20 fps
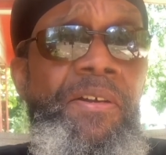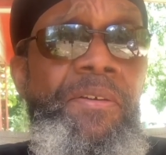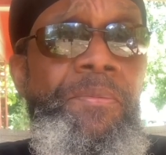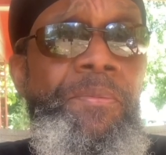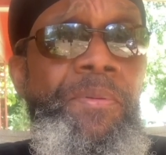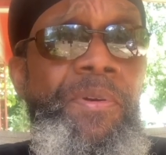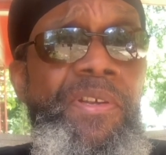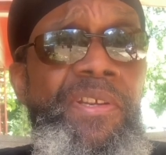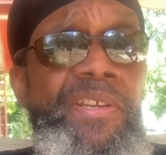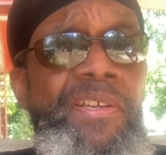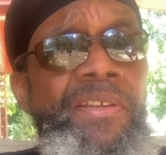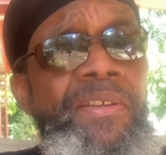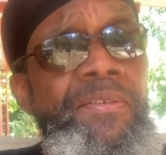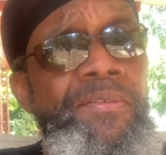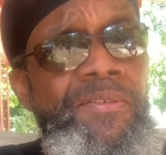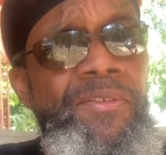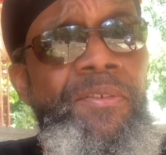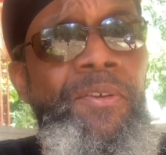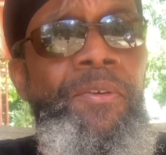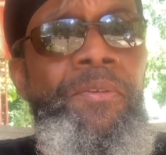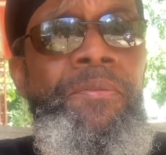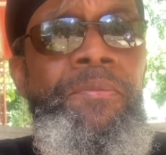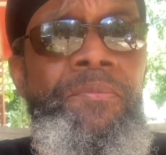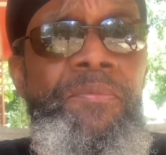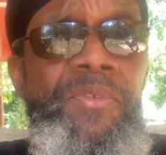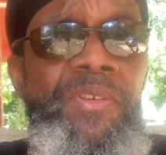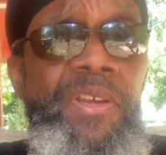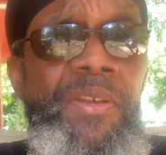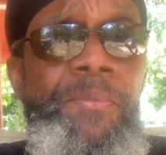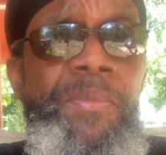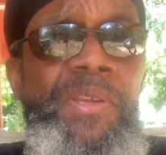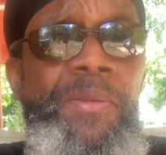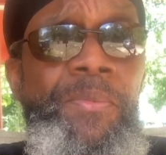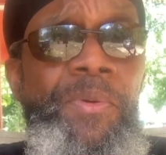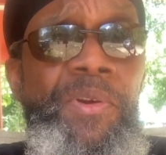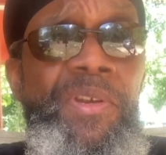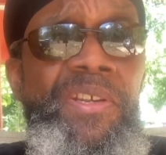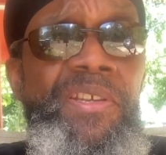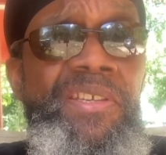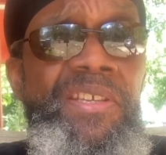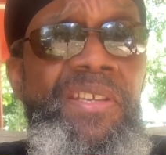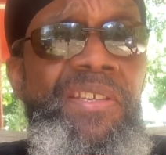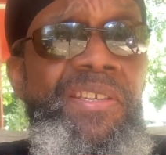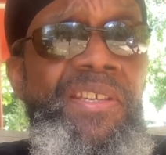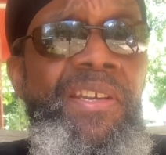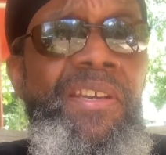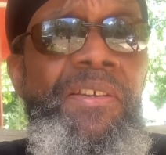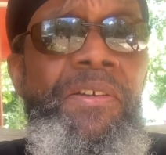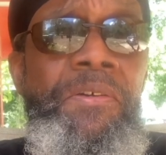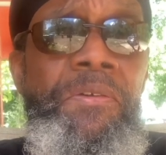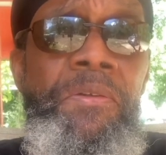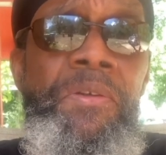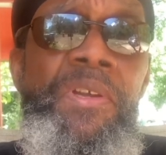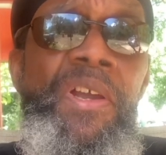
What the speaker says: pretty, can be pretty detailed.